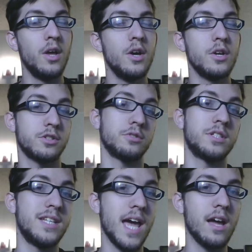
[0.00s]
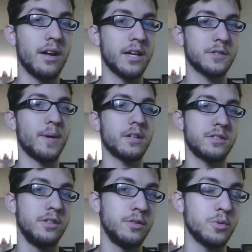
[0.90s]
So today on Xbox
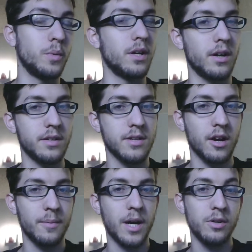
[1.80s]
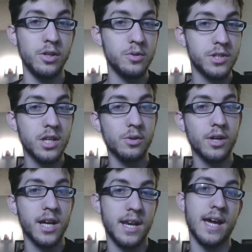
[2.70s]
News, we are going to talk about using your
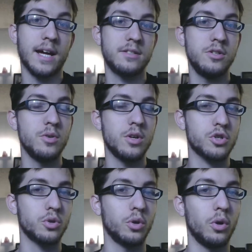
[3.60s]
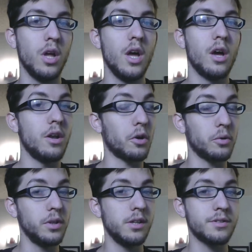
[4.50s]
Kinect to control not
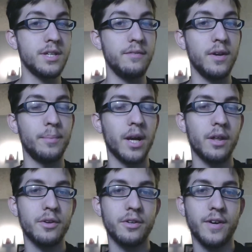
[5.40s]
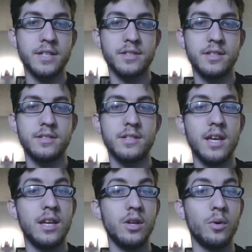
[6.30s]
only your TV, but other devices
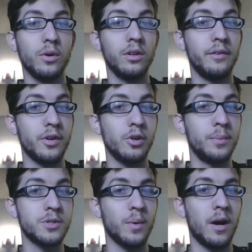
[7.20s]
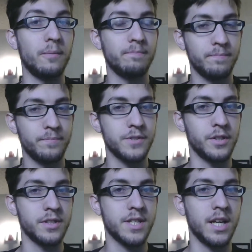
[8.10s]
in your living room as well. So
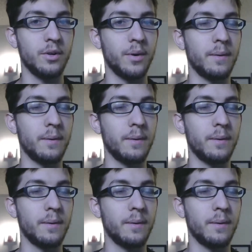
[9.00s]
let's get into it.